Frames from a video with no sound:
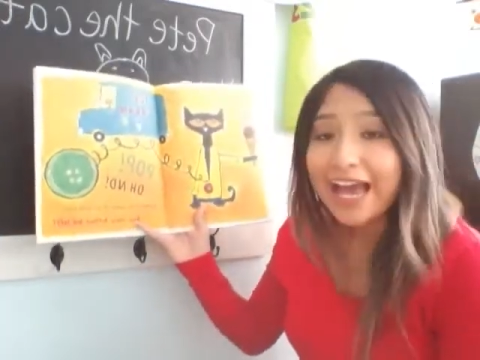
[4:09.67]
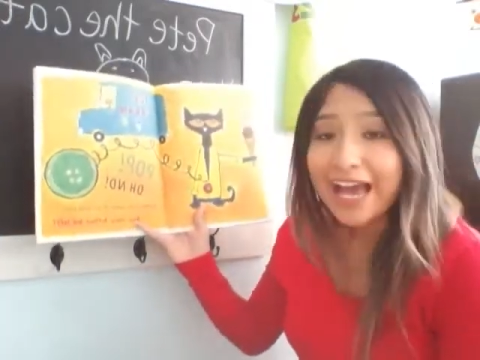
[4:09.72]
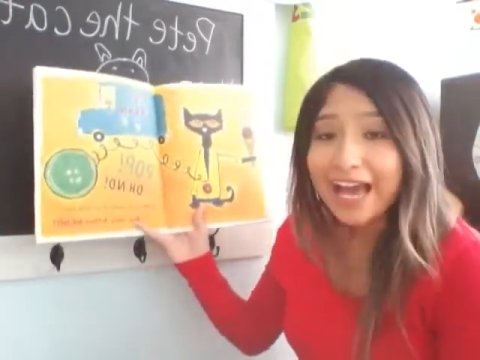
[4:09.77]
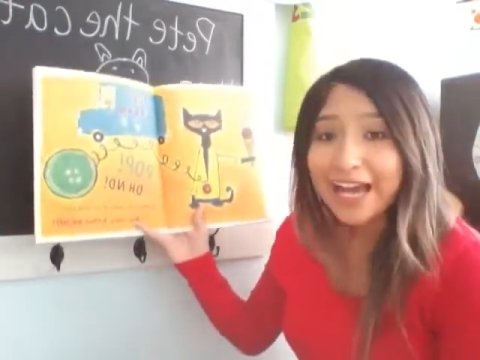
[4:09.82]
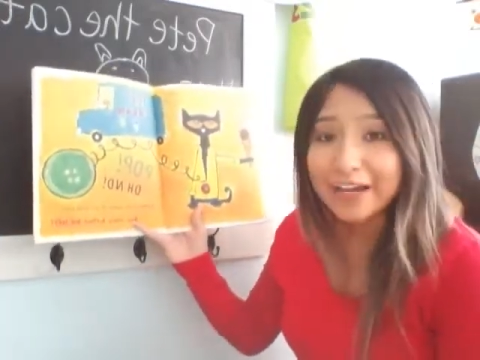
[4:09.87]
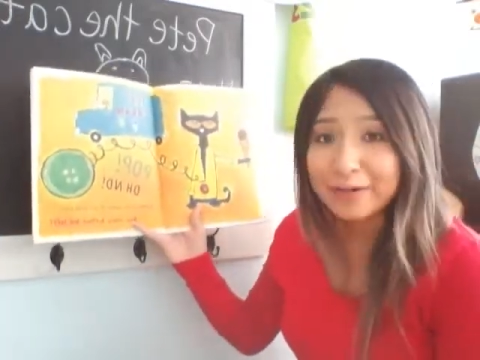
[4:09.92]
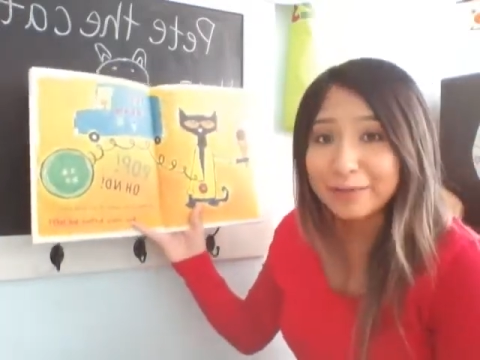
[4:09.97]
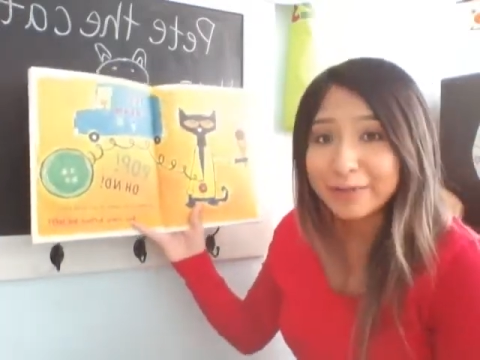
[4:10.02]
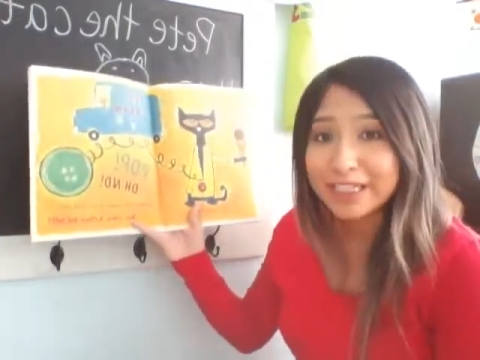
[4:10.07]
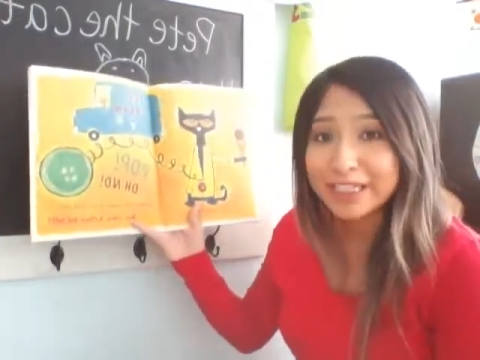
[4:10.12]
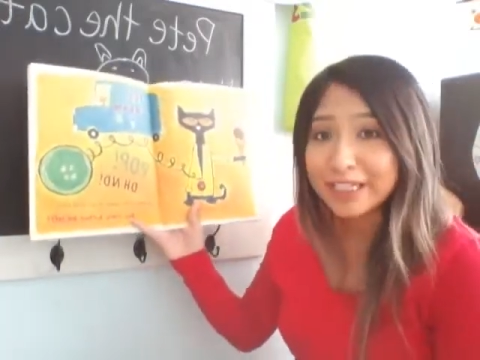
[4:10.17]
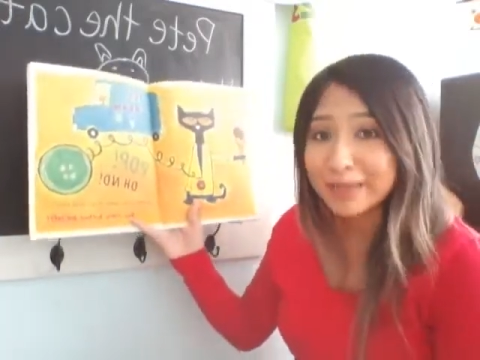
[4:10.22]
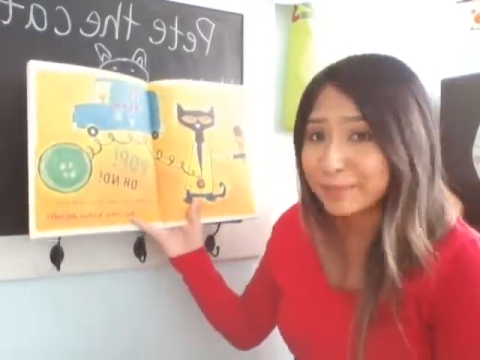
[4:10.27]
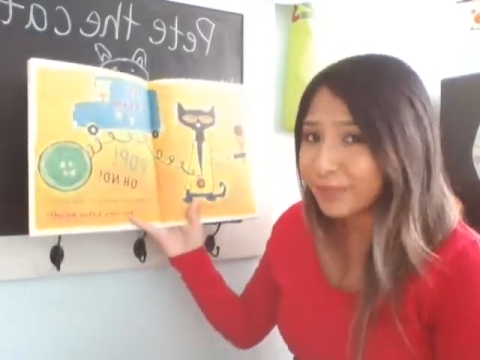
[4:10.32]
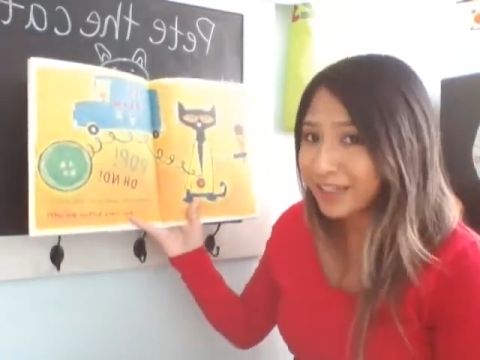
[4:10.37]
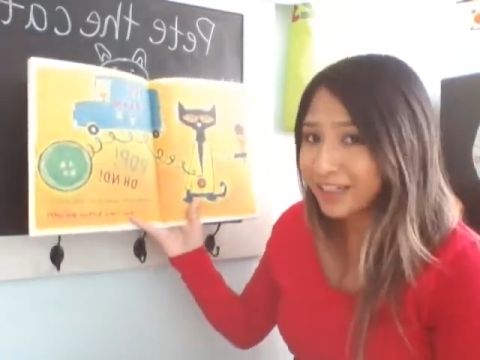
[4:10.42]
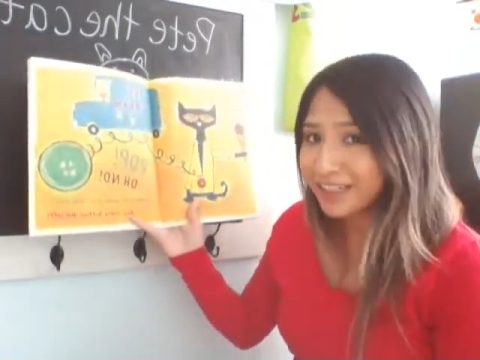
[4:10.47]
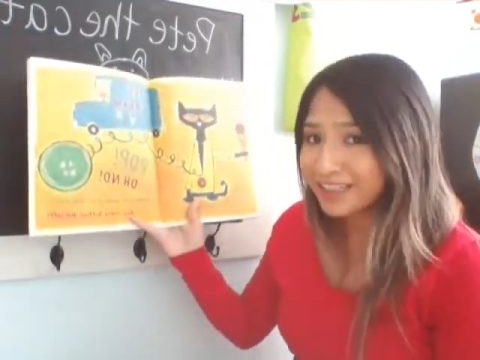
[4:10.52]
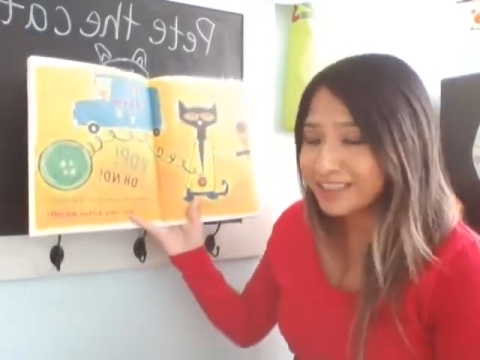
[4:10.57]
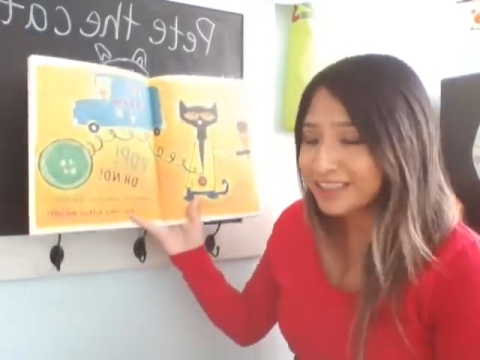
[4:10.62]
How many
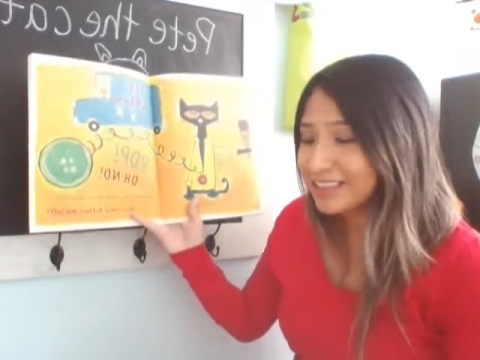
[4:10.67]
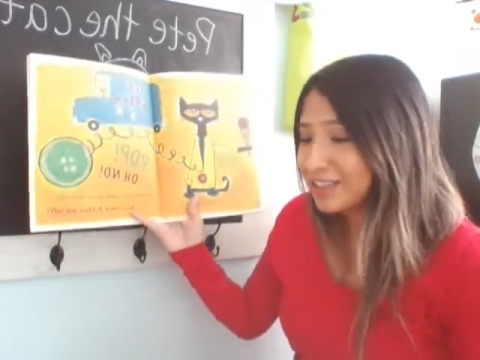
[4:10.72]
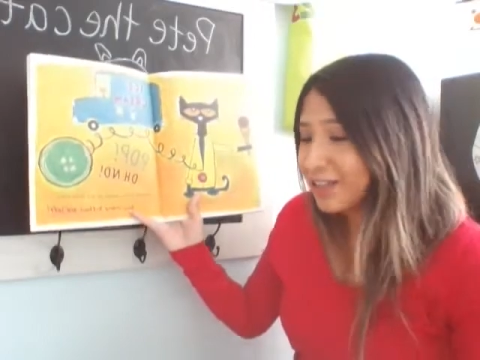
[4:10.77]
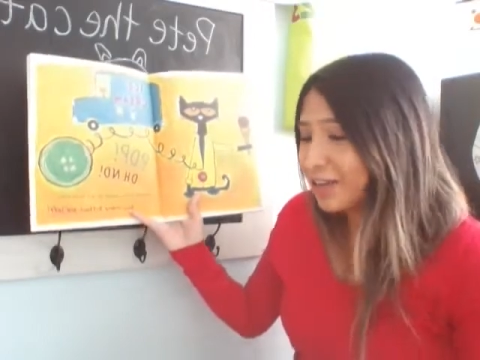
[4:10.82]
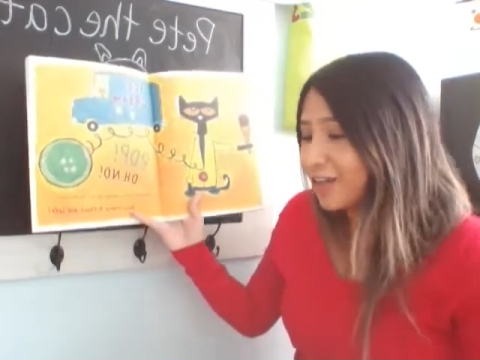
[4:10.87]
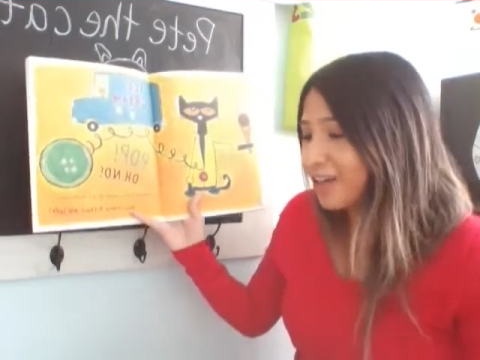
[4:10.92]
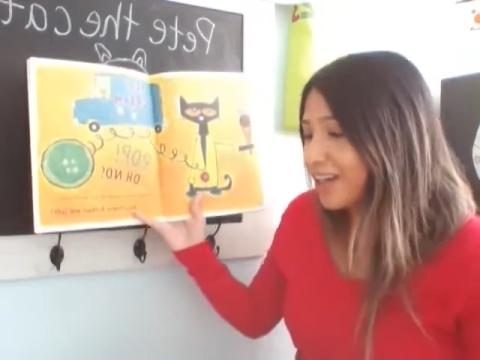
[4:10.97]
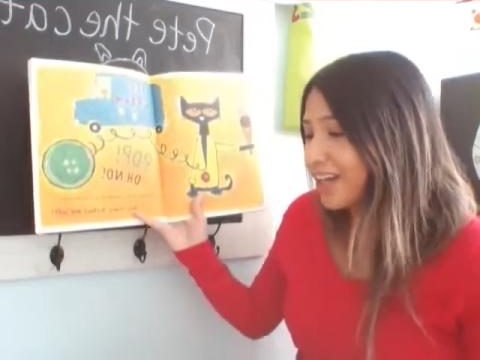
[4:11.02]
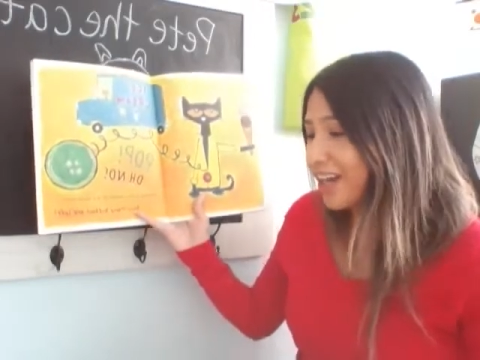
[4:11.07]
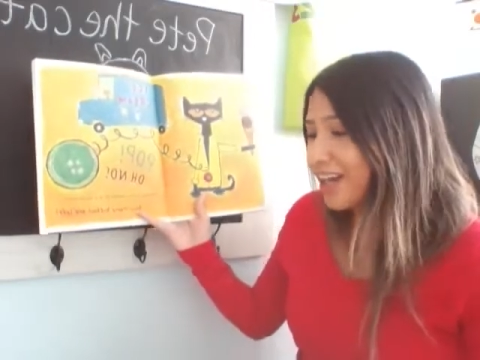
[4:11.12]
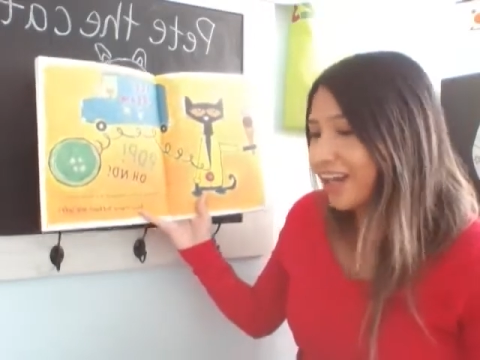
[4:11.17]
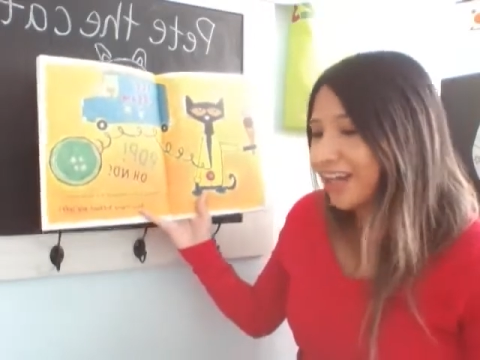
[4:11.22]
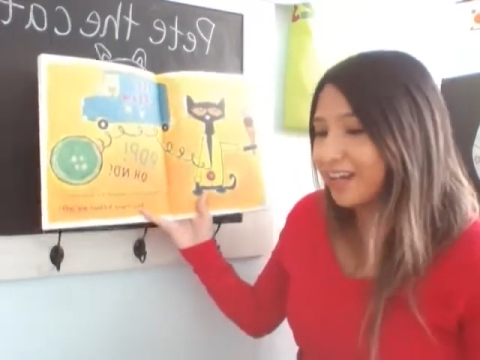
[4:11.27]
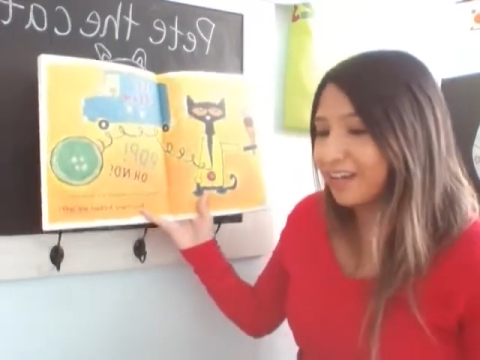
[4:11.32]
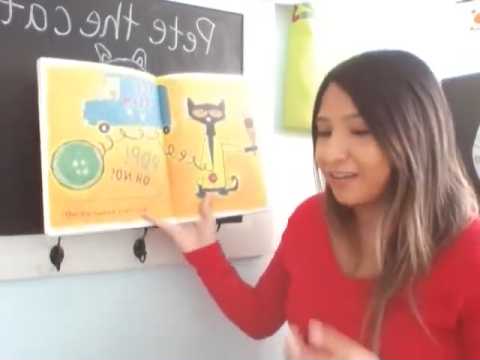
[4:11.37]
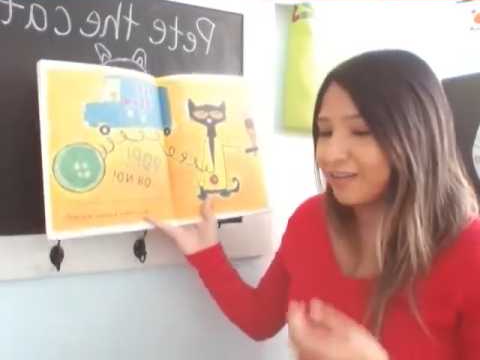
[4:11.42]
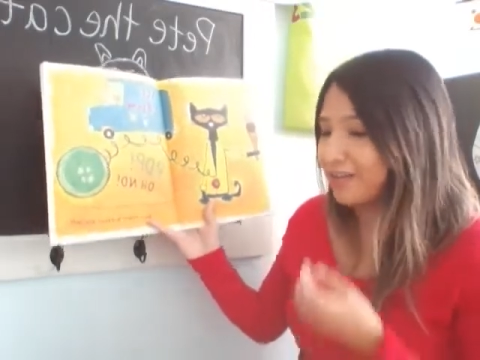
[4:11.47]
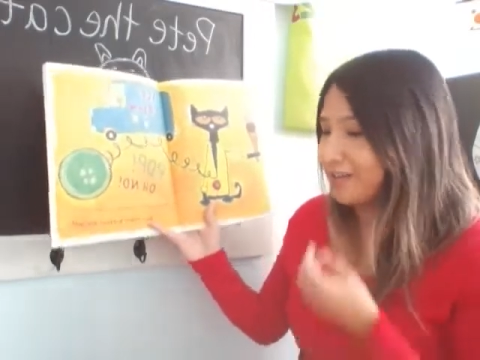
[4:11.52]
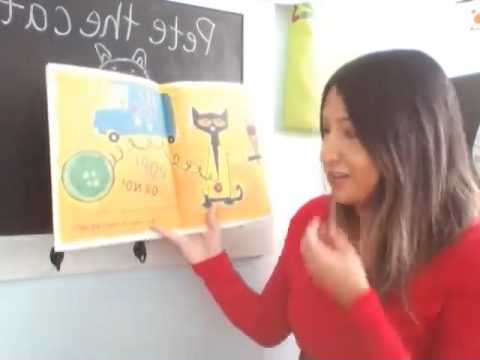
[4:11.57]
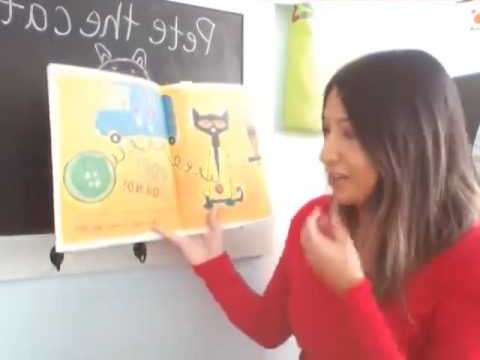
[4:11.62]
buttons are
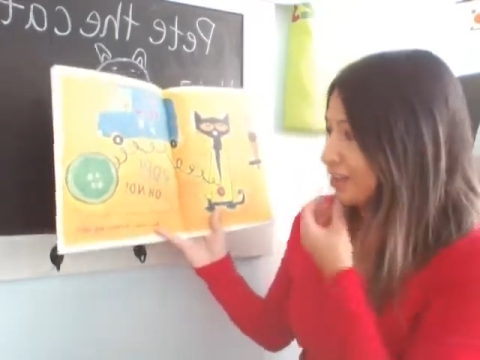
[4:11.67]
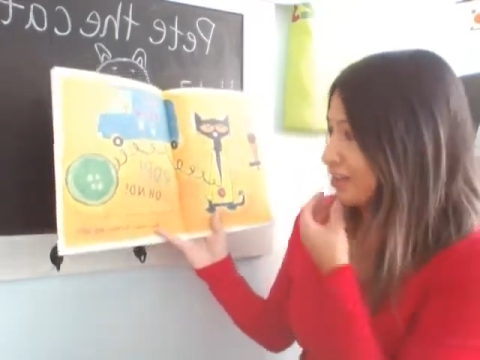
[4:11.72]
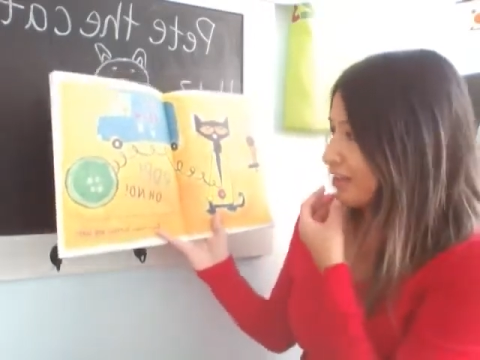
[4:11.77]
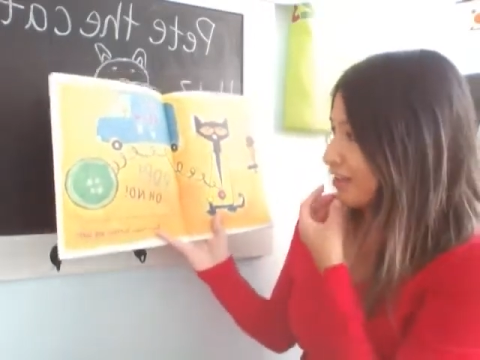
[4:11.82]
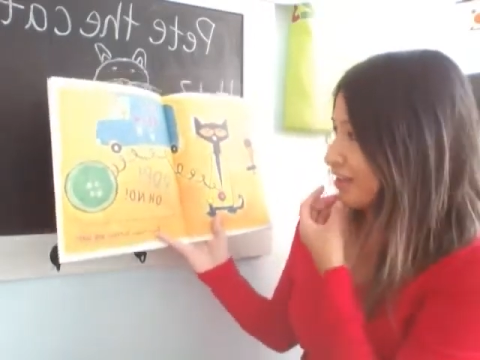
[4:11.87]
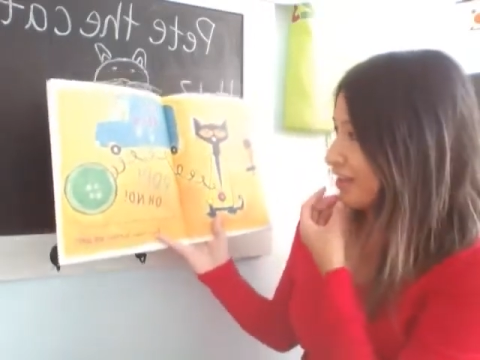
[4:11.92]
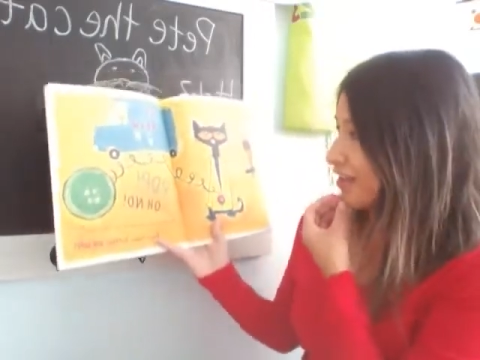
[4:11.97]
left?